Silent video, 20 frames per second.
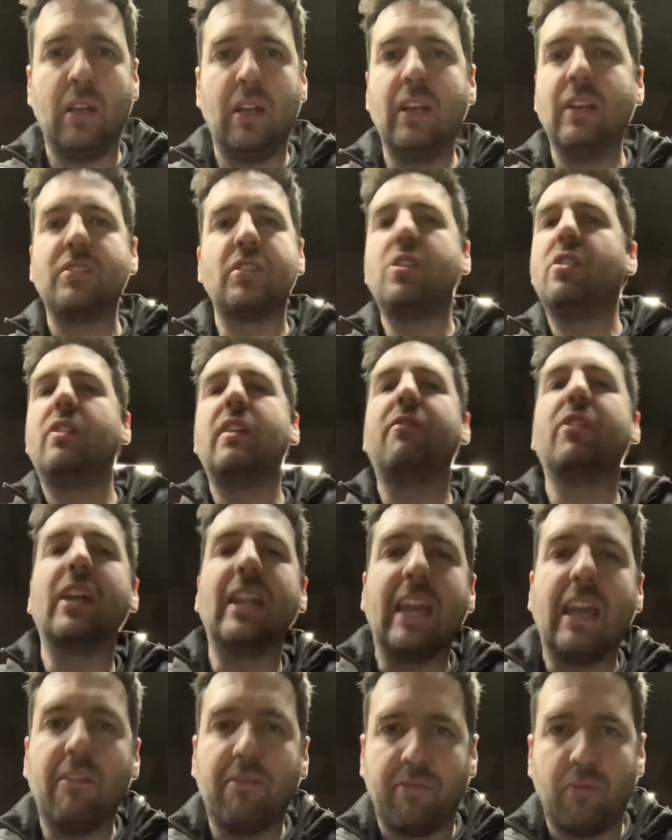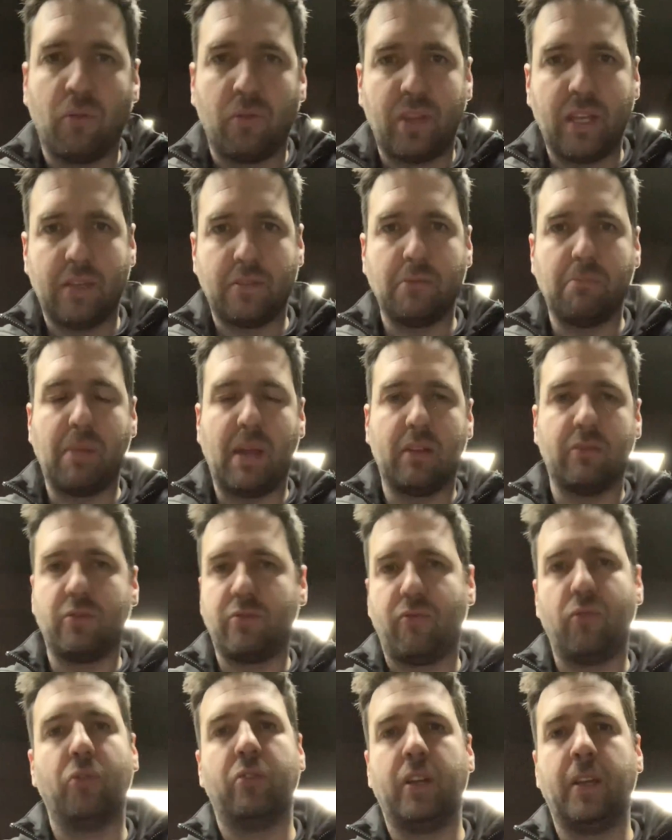So you're never going to get £4,000
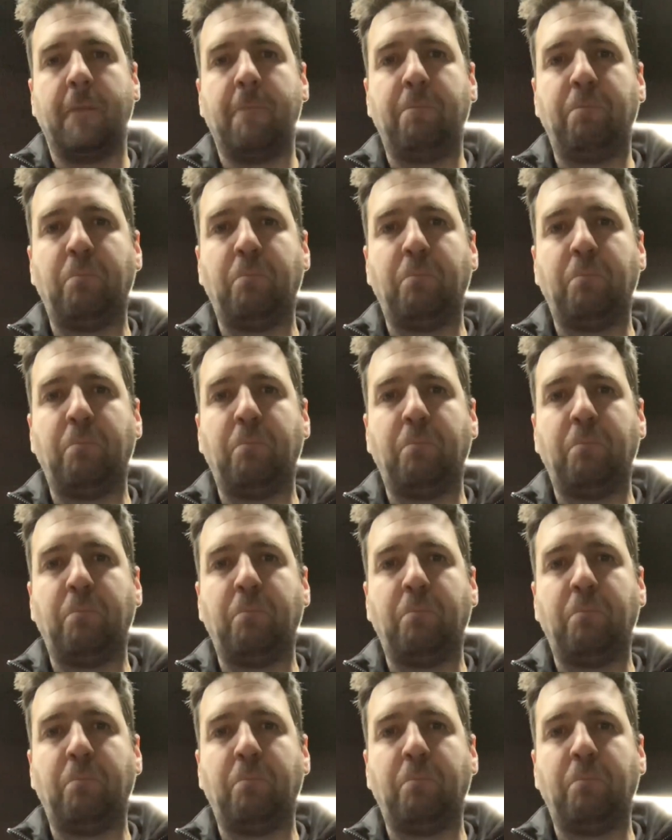for it.